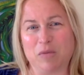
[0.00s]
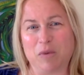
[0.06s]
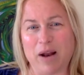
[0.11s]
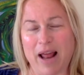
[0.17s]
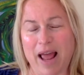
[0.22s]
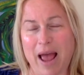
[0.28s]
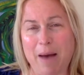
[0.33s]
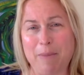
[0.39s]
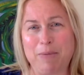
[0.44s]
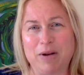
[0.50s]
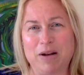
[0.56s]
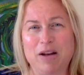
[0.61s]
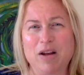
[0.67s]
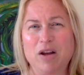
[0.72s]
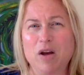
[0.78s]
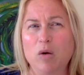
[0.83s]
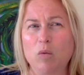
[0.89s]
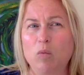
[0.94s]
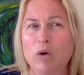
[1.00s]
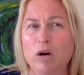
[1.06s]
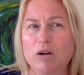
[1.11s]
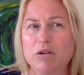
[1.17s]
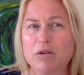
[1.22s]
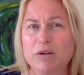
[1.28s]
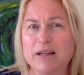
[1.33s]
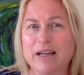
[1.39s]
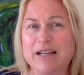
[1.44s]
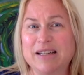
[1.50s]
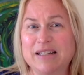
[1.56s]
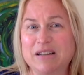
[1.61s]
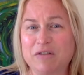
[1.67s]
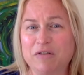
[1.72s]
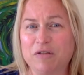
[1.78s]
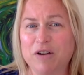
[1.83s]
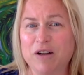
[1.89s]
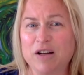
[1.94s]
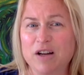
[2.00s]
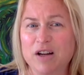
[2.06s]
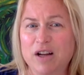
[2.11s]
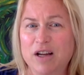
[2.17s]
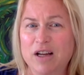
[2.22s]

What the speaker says: what happened will create different